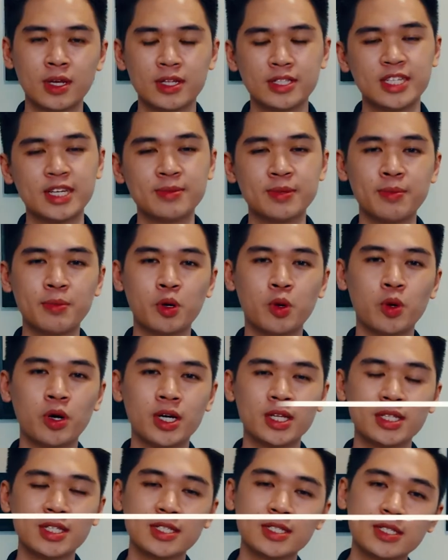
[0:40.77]
Tip number
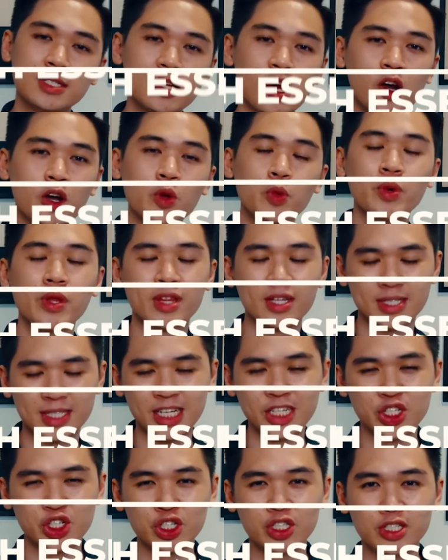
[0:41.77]
1, start with
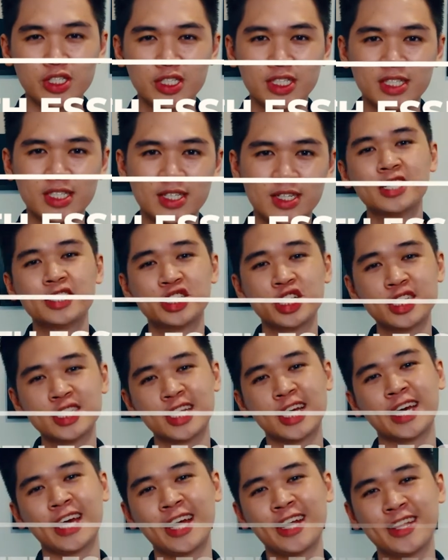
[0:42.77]
essentials. Just
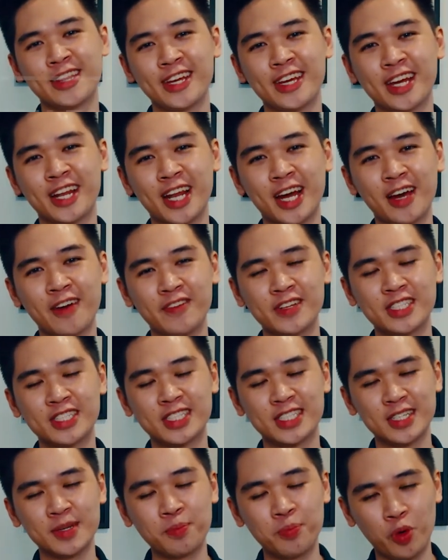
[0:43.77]
like anything in life,
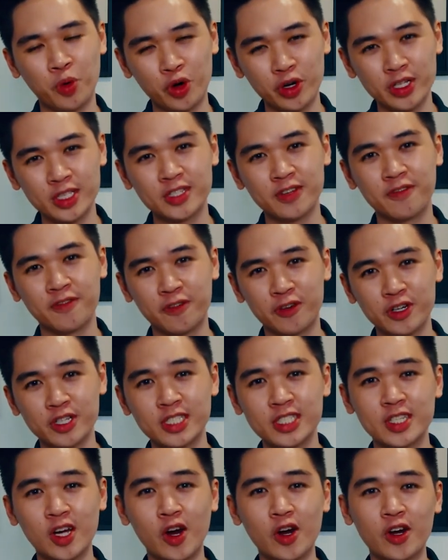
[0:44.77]
it's important to first
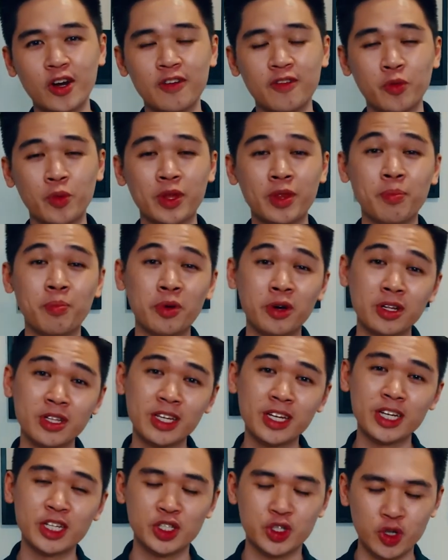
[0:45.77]
start off with
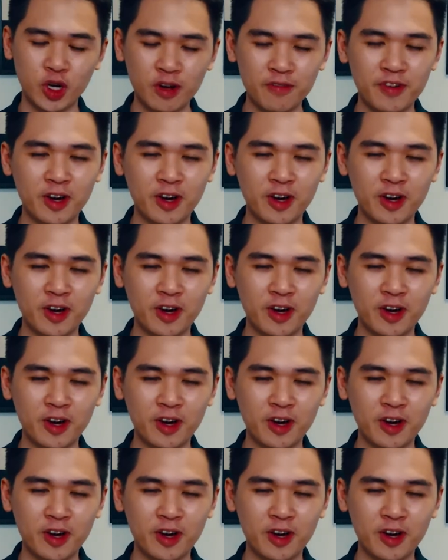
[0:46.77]
building a strong